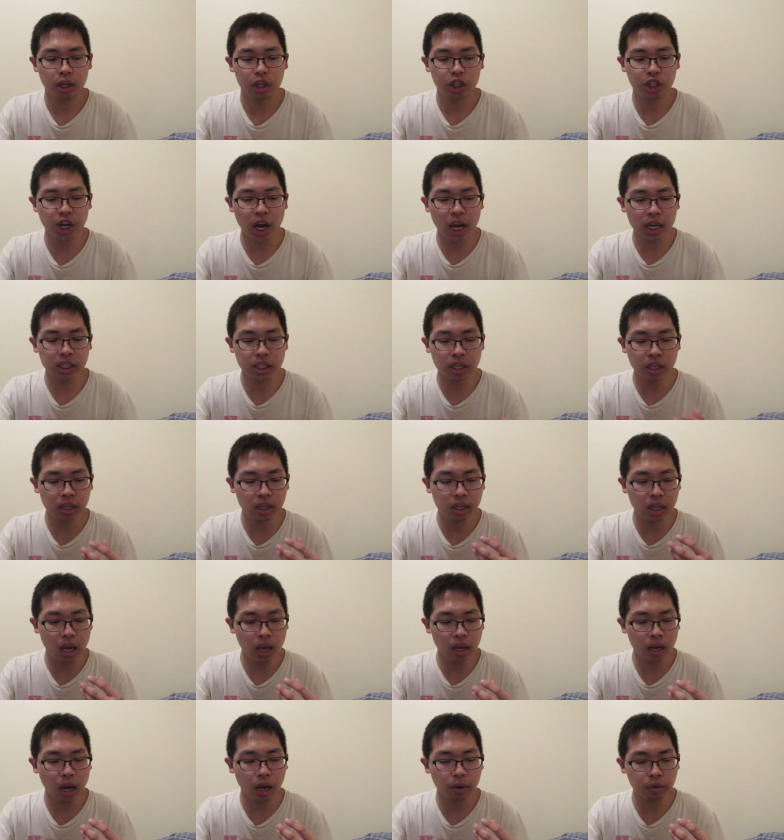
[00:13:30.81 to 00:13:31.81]
Jackson
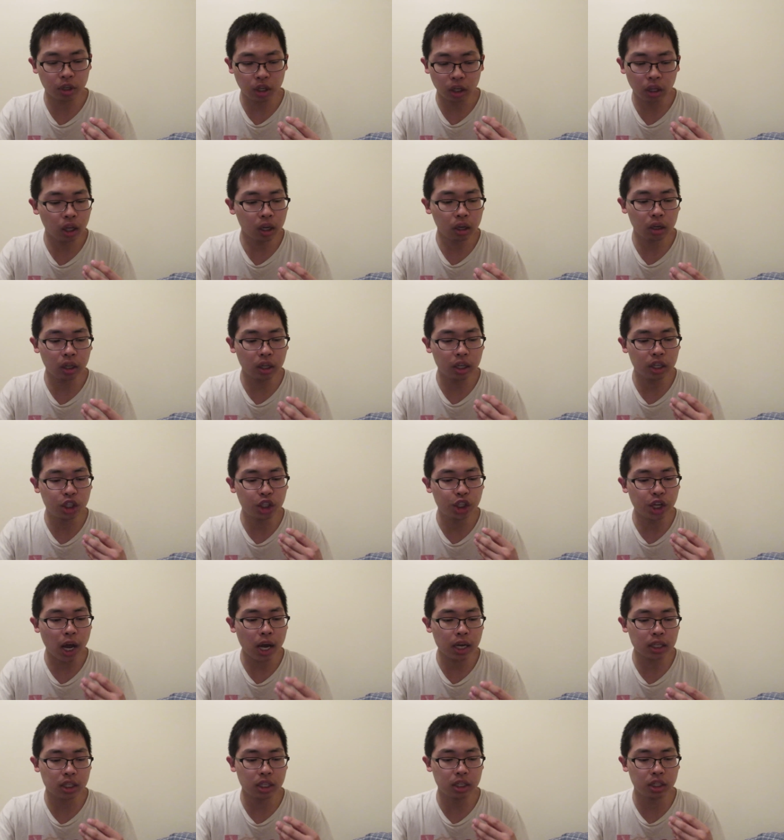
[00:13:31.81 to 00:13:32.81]
get, uh, clearly
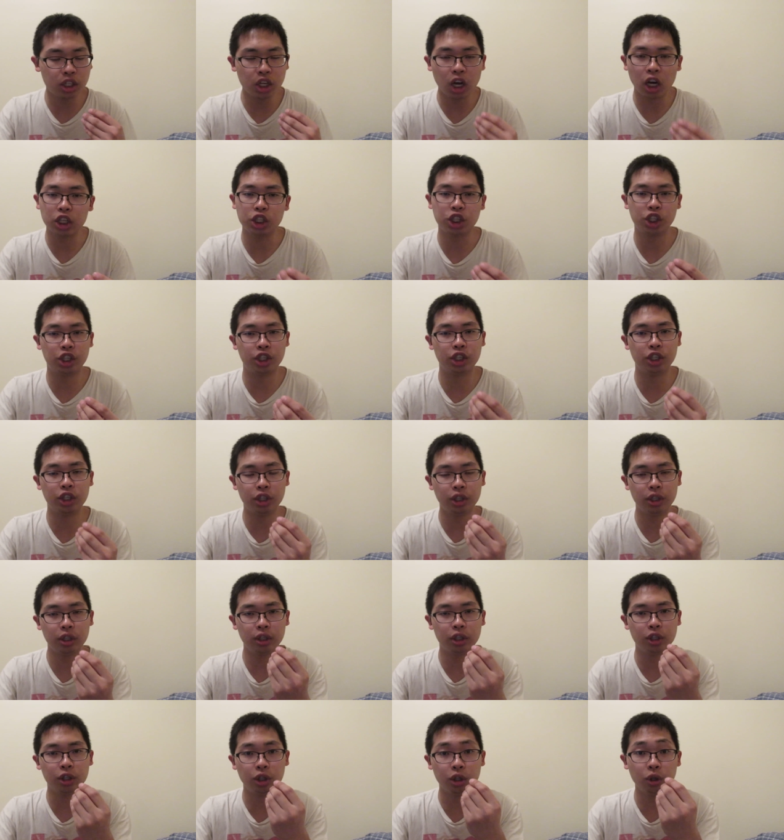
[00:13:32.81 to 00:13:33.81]
Jackson touched
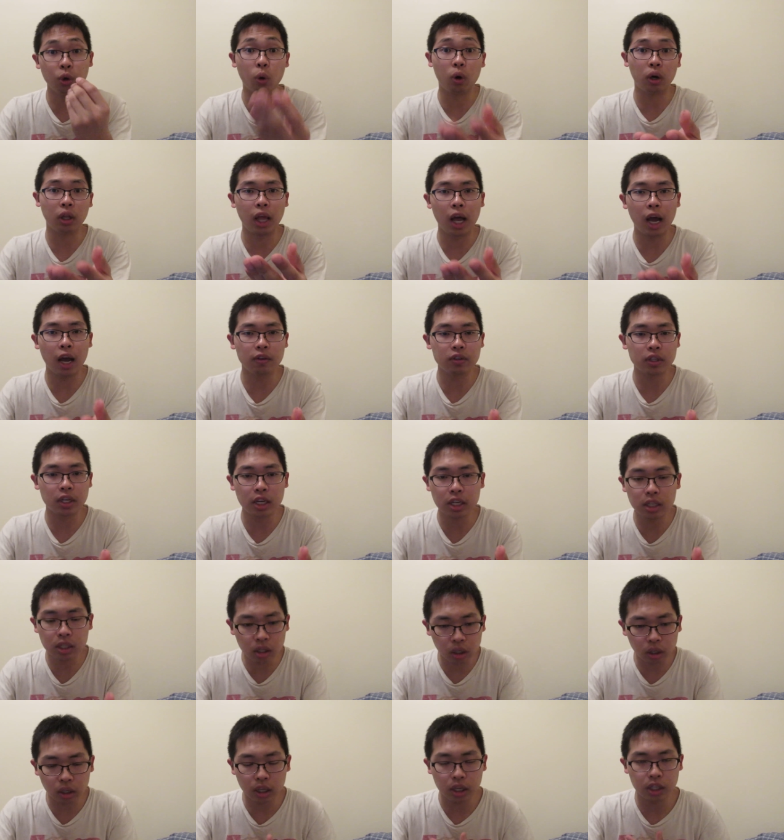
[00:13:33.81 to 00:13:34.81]
your lives. He
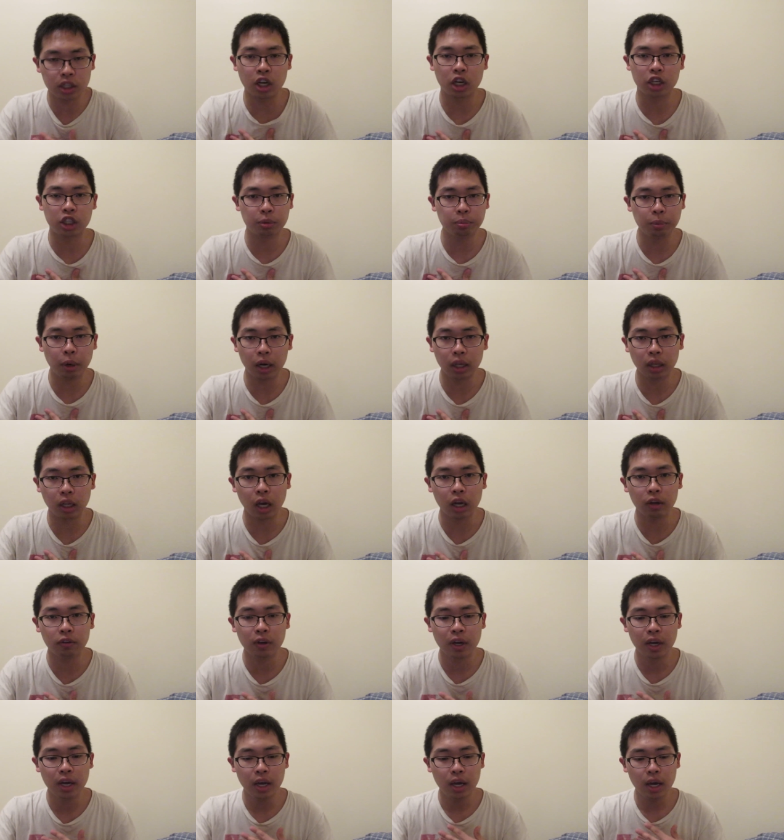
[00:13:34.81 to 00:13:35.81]
certainly touched my
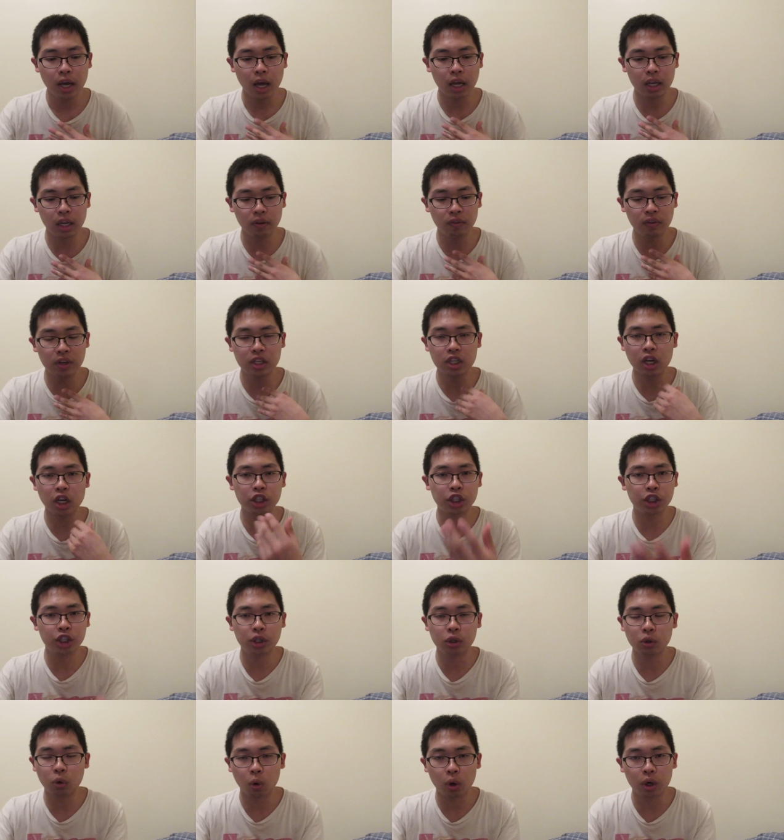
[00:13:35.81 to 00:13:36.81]
life, and if he
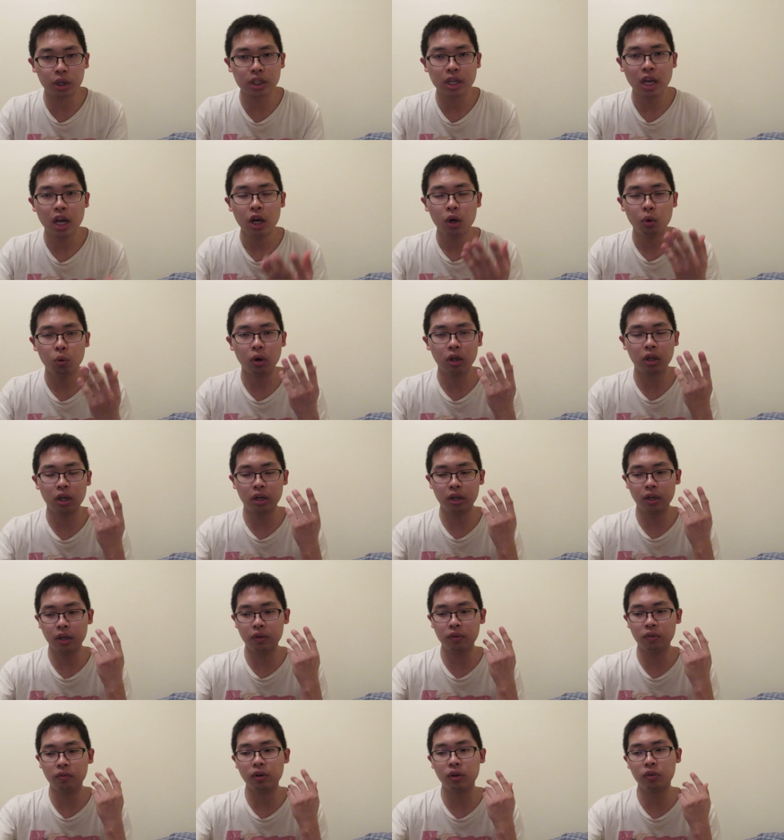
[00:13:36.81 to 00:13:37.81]
touched yours, whether
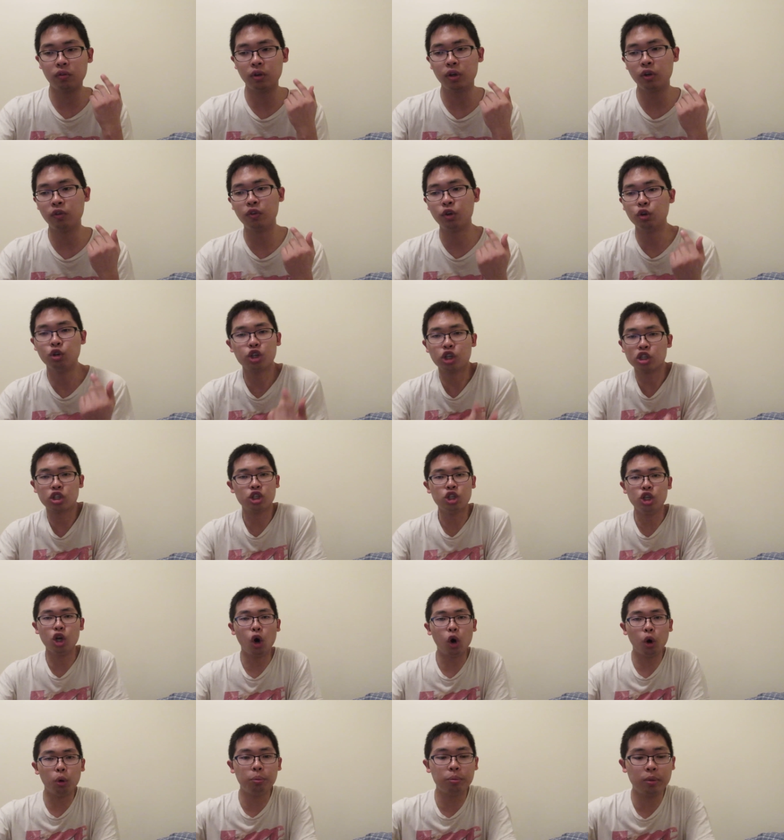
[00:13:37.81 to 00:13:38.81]
if you, if you just
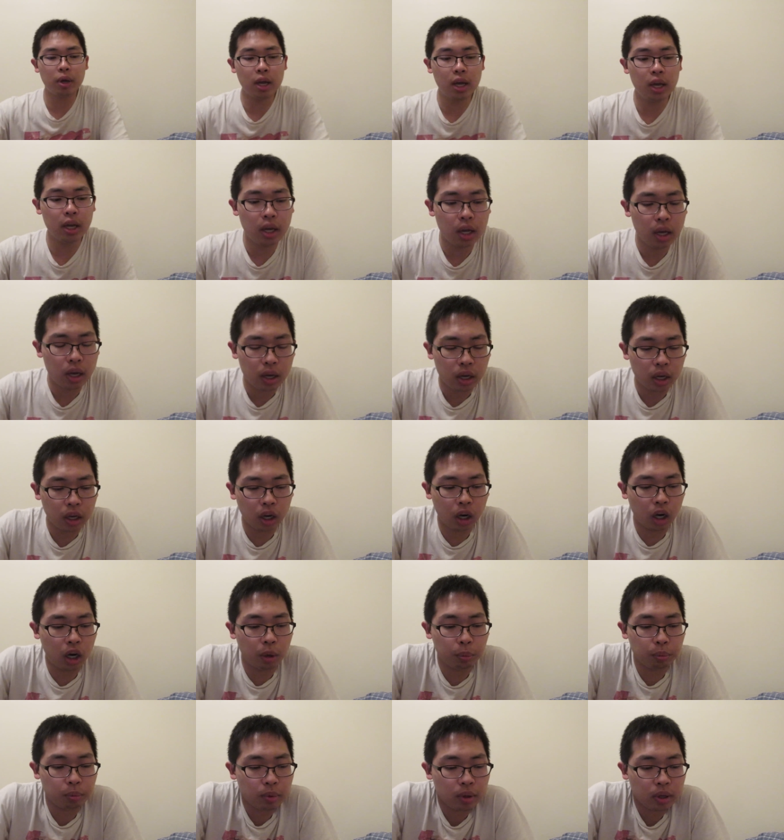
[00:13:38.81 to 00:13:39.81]
know him,
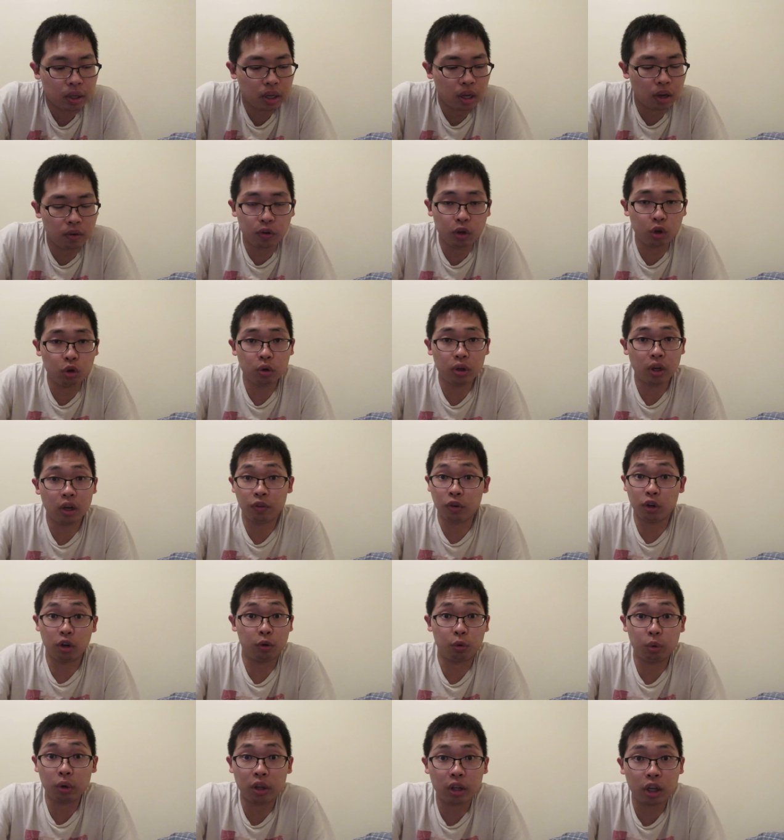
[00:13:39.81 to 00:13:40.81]
um, if you if
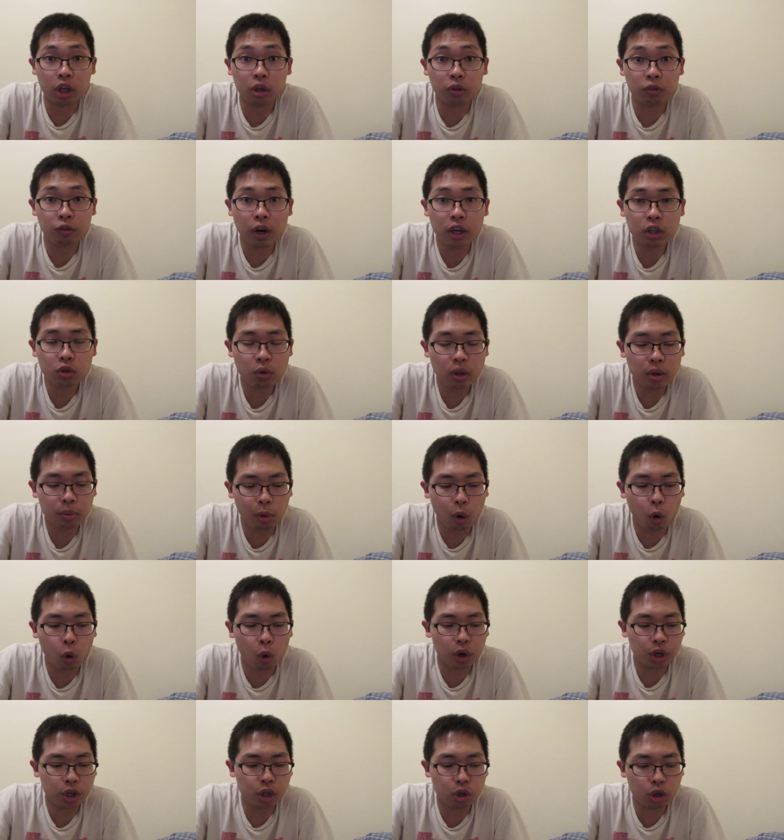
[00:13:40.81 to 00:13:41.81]
you're really good friends with him,
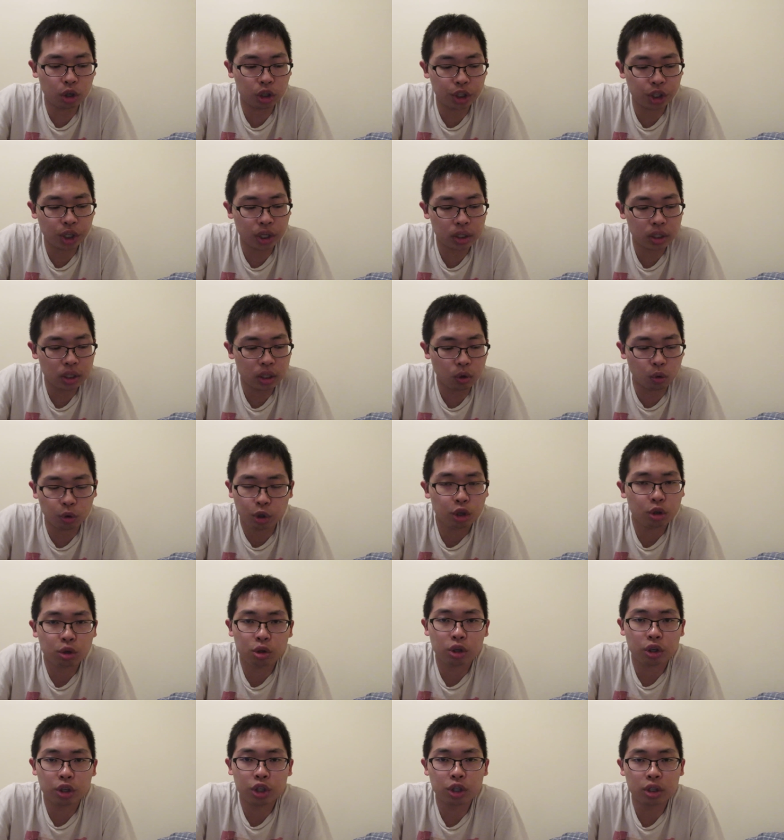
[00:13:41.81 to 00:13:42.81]
or you're just or
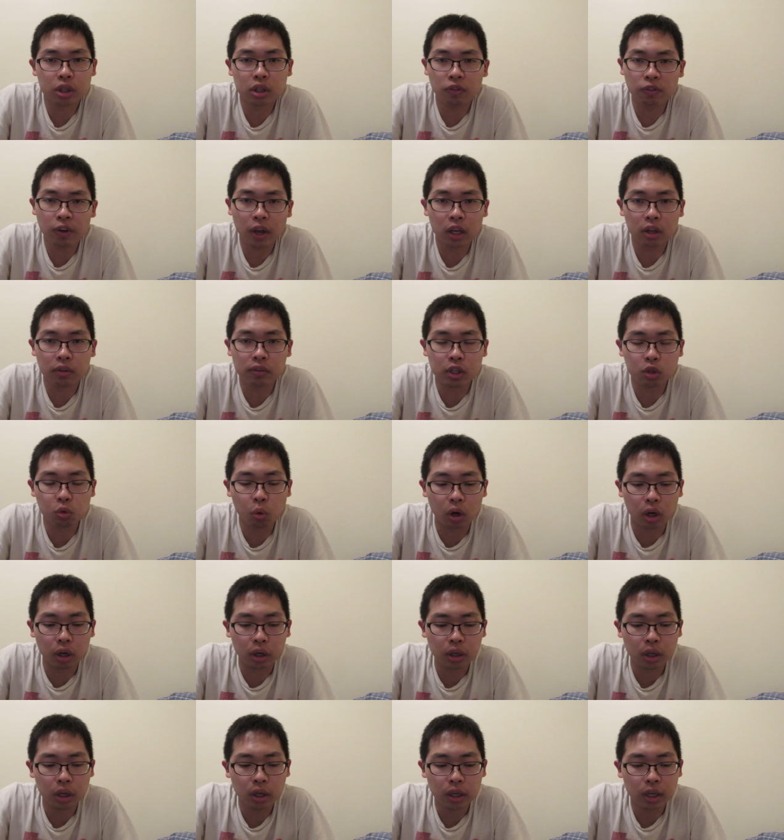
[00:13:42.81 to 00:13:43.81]
you're just a fan of his
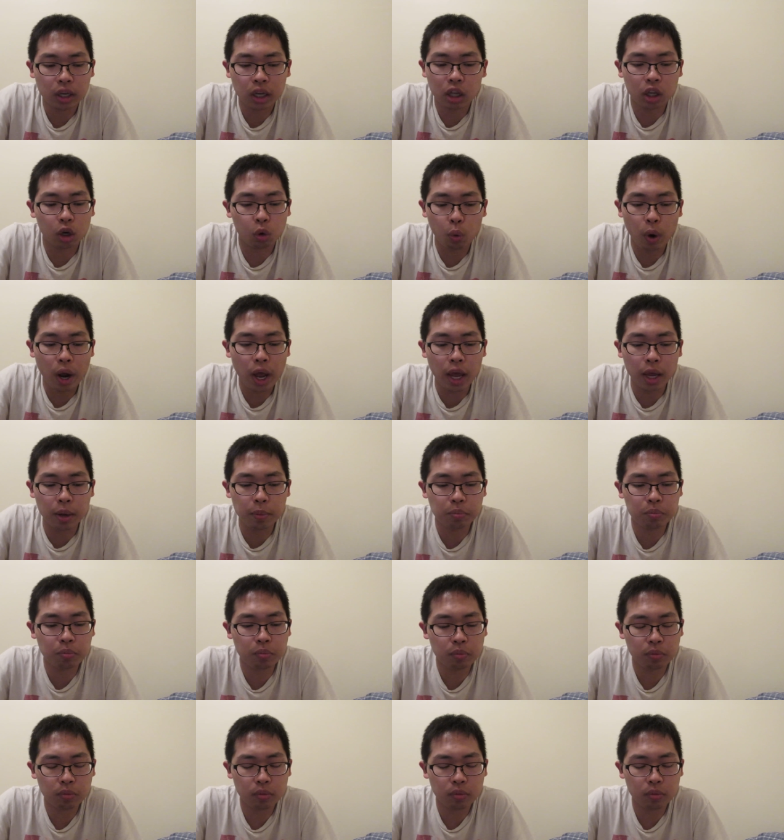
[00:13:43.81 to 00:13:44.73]
work. Either way,